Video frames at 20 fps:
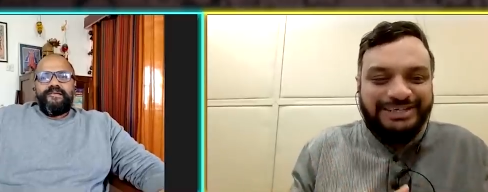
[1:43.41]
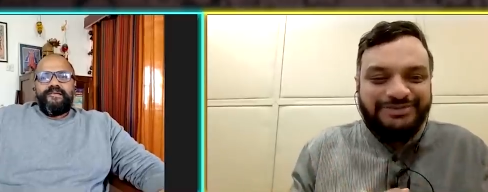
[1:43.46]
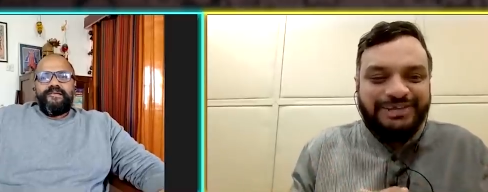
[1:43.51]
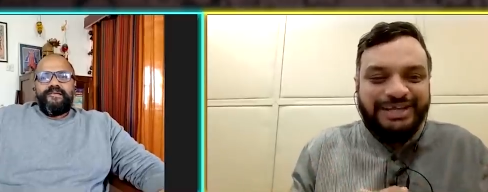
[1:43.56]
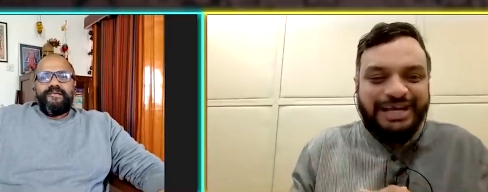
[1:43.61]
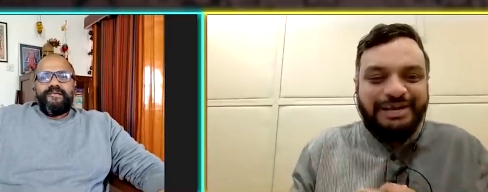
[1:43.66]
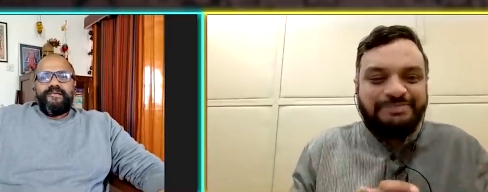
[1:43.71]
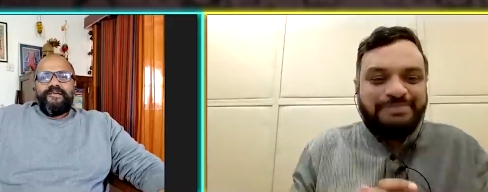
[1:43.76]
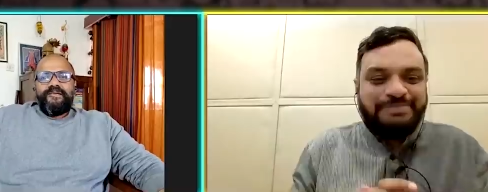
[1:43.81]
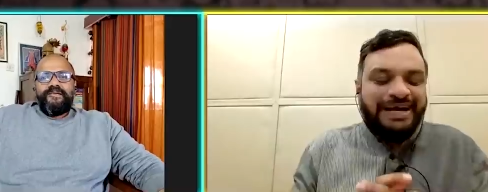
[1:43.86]
Speaker 1: for
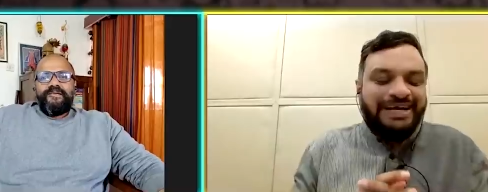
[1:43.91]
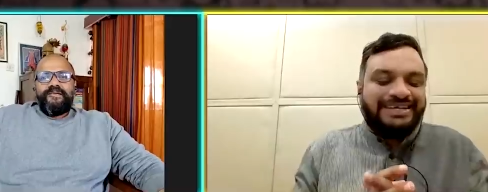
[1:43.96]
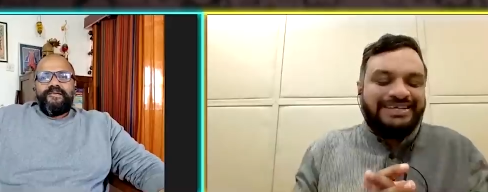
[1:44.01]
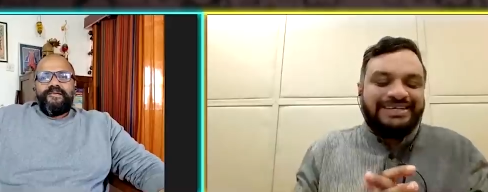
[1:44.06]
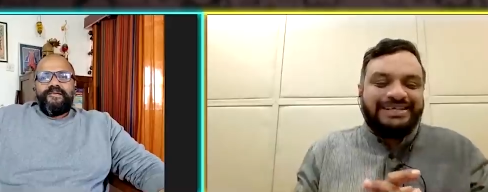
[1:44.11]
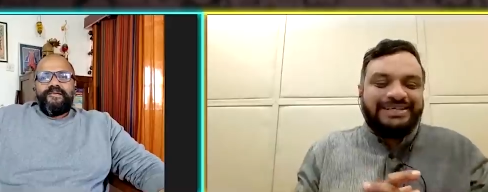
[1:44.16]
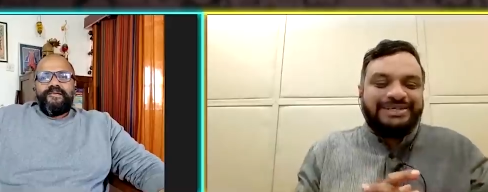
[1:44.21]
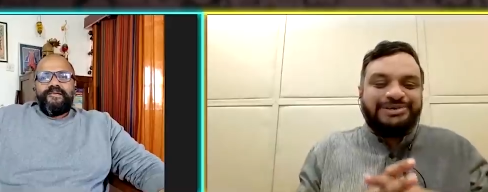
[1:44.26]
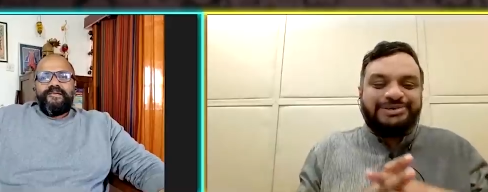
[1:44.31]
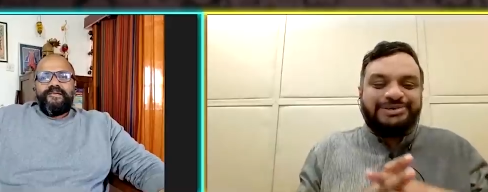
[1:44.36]
that
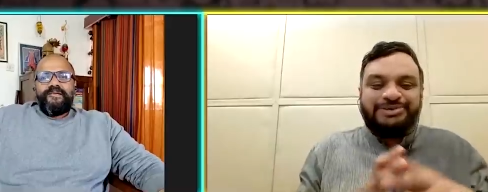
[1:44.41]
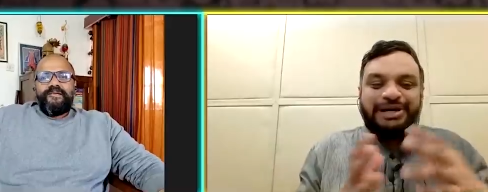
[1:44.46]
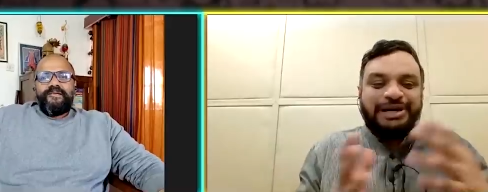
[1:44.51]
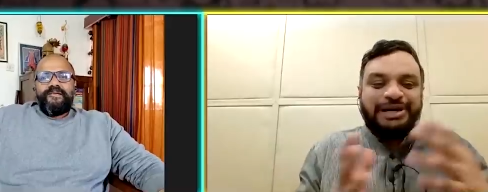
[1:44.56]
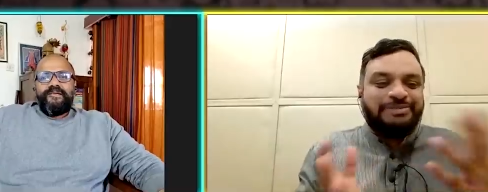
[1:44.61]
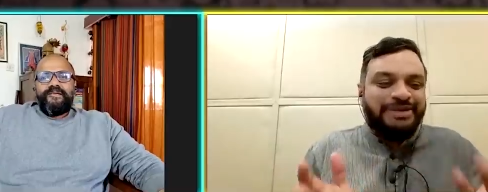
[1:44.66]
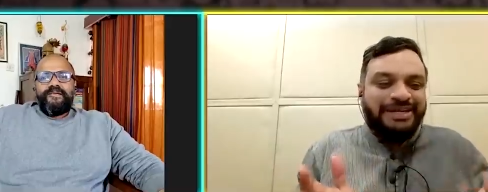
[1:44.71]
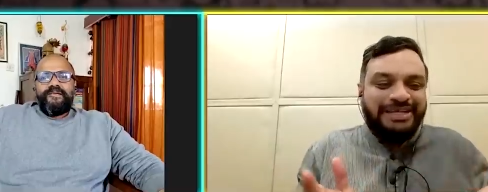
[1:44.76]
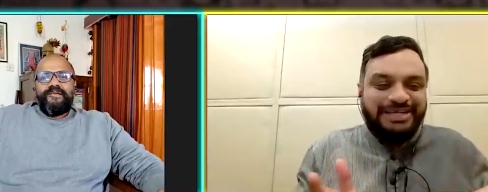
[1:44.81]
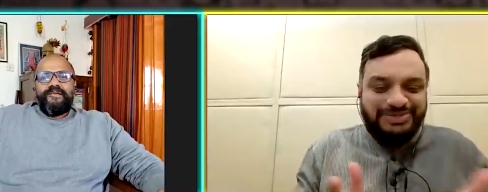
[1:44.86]
matter, and the role
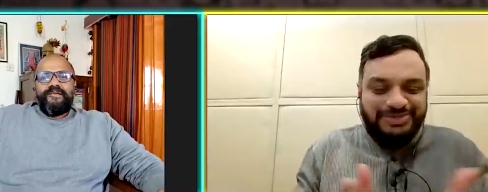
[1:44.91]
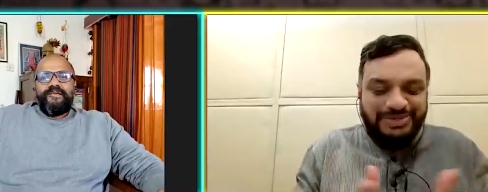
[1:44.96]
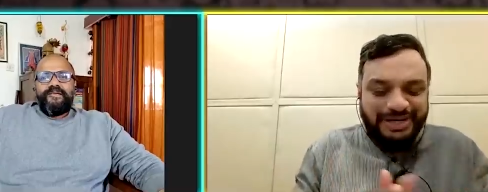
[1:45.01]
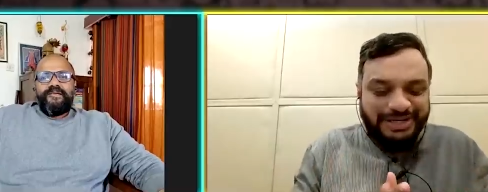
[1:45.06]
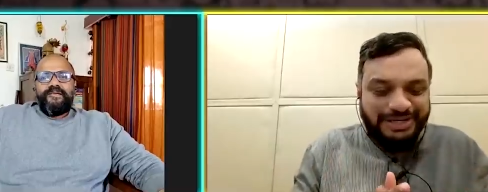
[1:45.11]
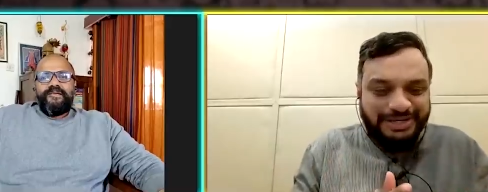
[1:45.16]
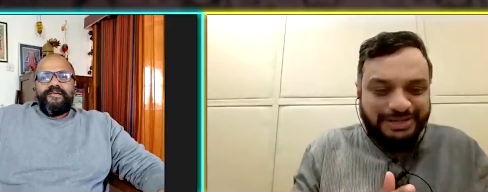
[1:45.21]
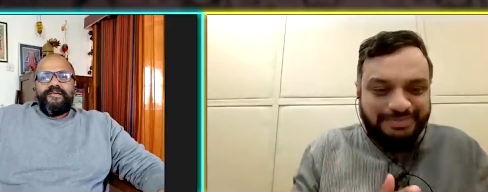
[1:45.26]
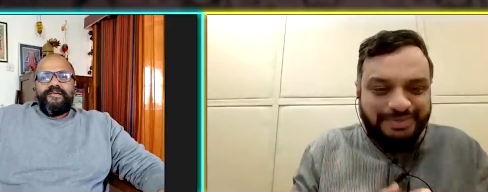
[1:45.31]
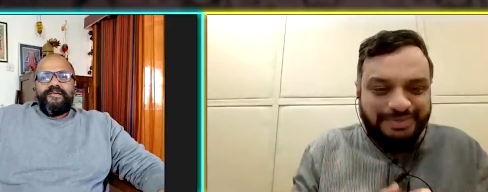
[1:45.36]

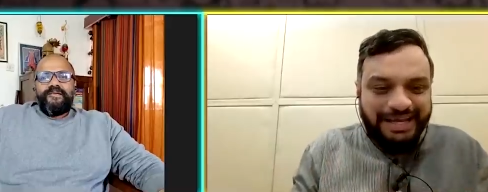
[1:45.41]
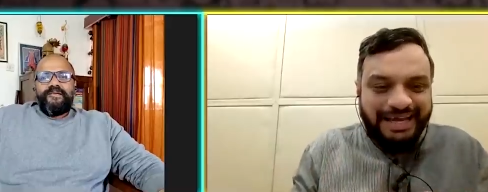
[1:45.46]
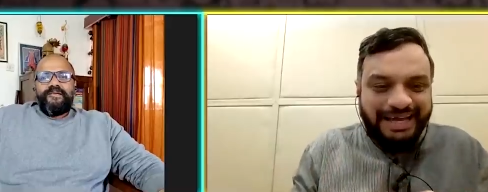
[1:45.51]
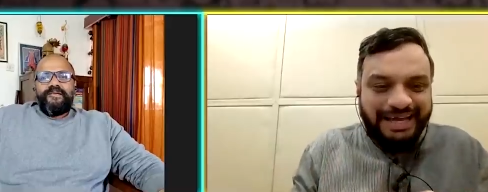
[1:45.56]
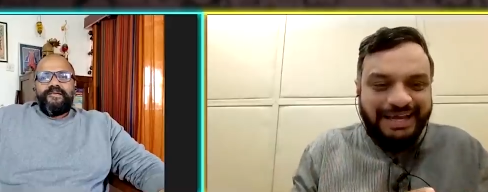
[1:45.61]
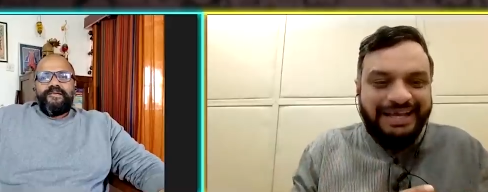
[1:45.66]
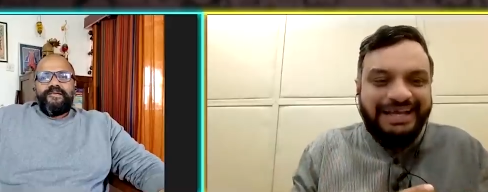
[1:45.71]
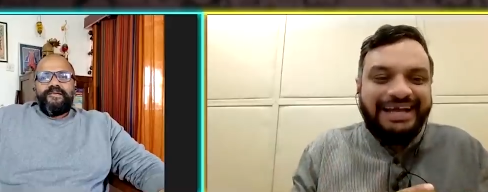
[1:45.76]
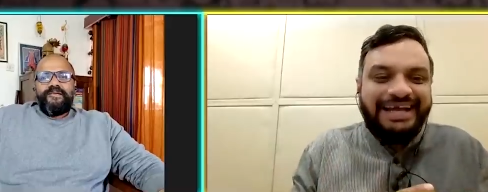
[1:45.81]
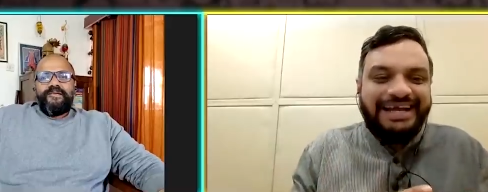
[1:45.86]
administrators
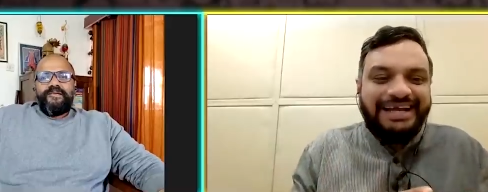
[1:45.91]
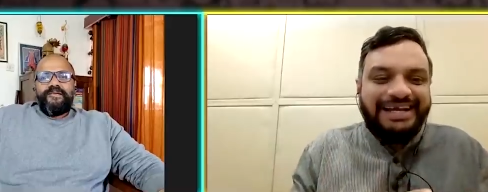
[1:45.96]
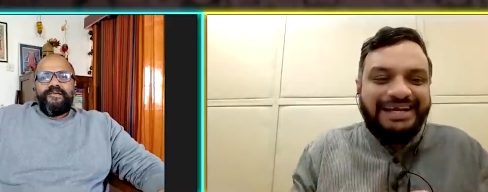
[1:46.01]
play,